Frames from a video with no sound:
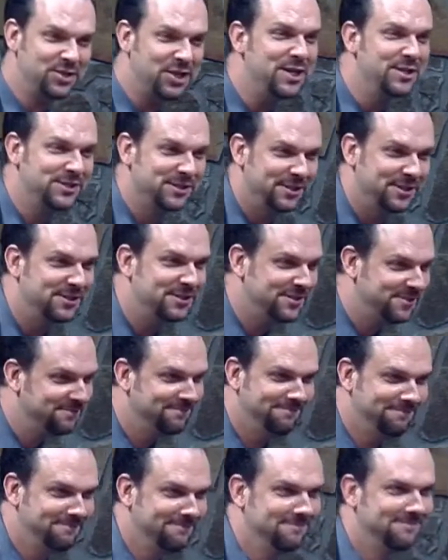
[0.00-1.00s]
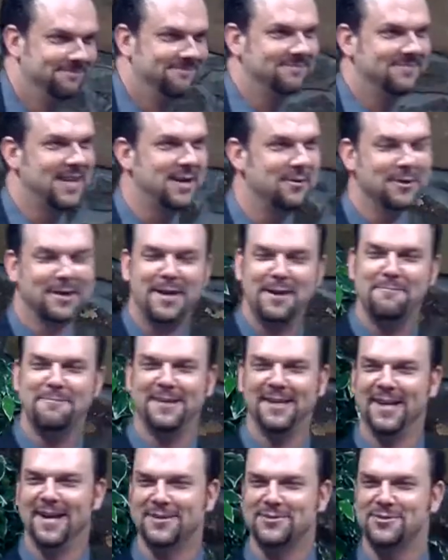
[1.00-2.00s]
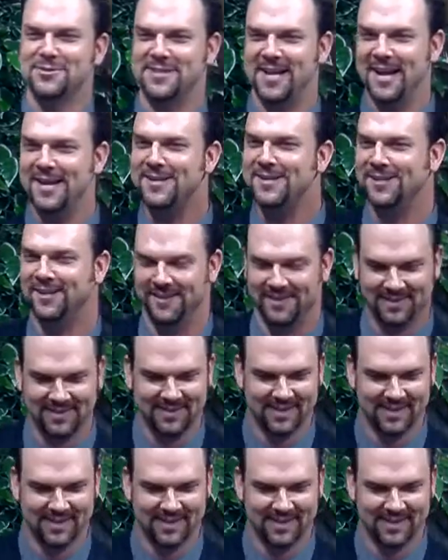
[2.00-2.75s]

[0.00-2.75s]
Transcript: Jesus. They were keeping the exhortation.